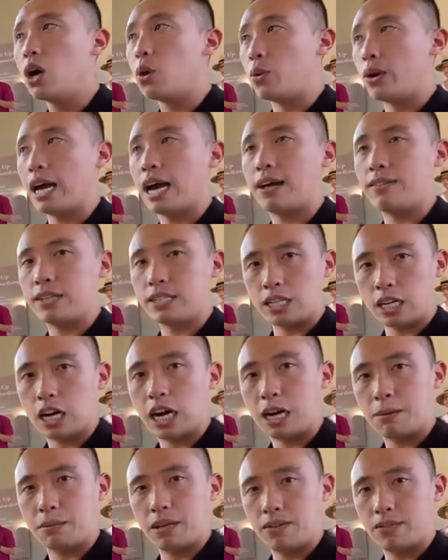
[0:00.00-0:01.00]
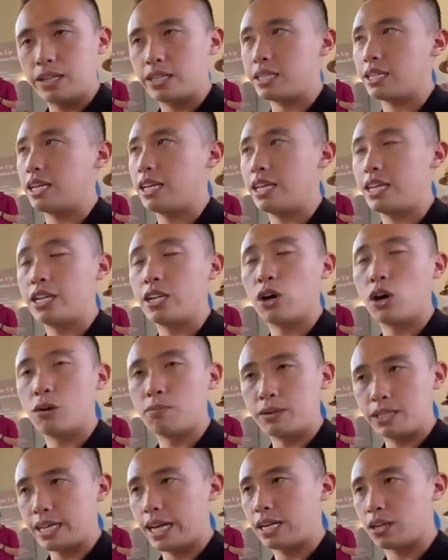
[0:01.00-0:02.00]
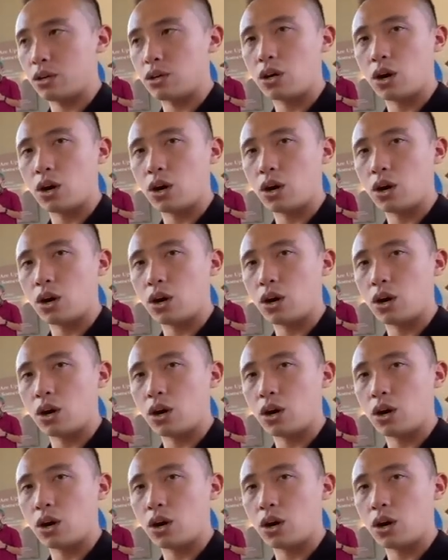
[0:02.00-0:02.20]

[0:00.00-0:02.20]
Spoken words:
we have a copy of this in our botanical